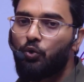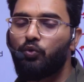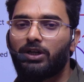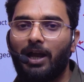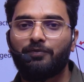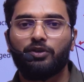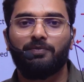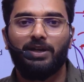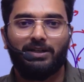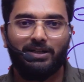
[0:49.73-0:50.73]
types of
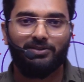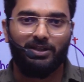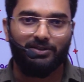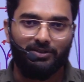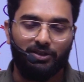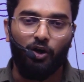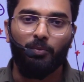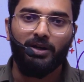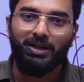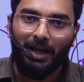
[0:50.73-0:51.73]
electric charges. How
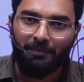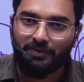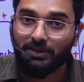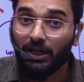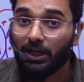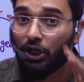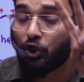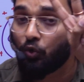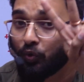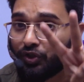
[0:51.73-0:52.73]
many types? There are
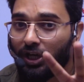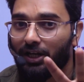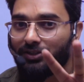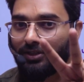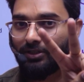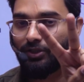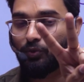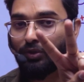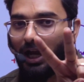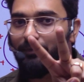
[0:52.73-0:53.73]
two
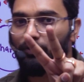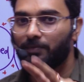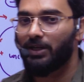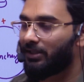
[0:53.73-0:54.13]
types of electric